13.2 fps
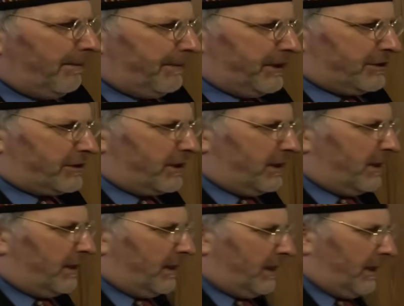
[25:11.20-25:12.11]
But
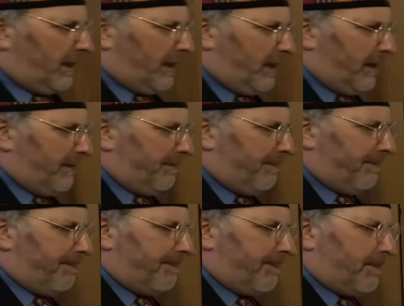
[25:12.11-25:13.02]

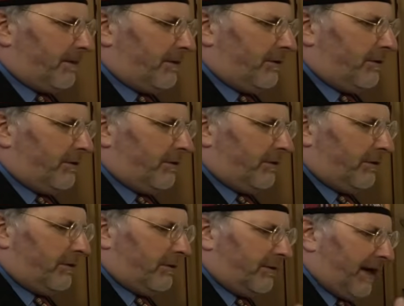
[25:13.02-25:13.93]
there
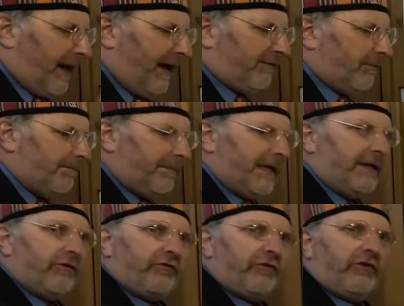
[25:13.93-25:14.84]
hasn't
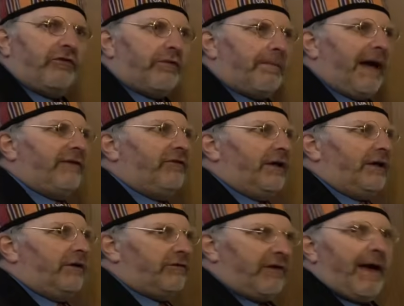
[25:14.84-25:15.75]
been a
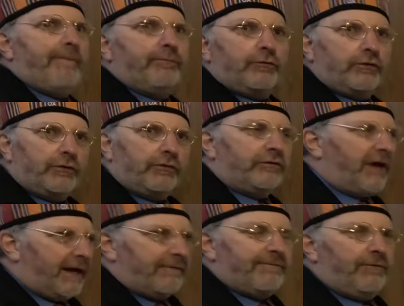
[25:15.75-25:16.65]
systematic attempt to
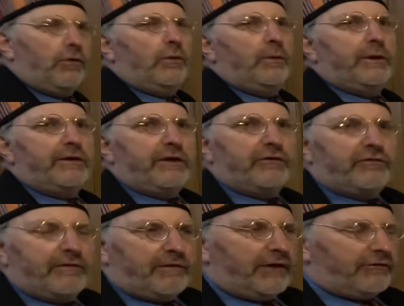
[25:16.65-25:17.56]
take forward
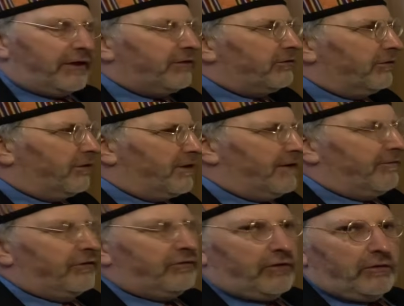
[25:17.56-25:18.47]
these civilization
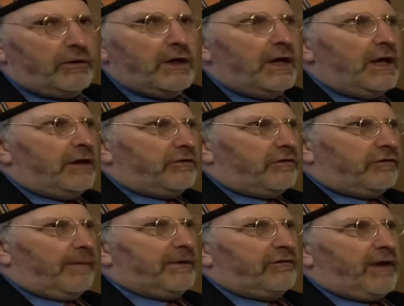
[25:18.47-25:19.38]
theories. So to
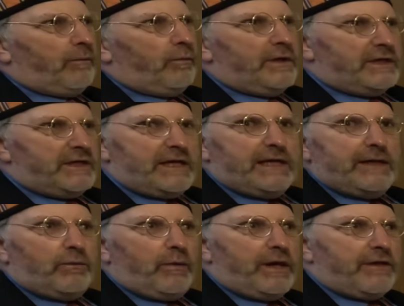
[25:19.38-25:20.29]
some extent we're
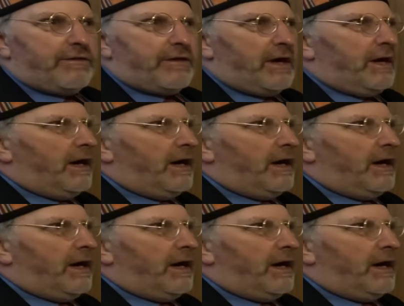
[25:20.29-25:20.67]
dealing with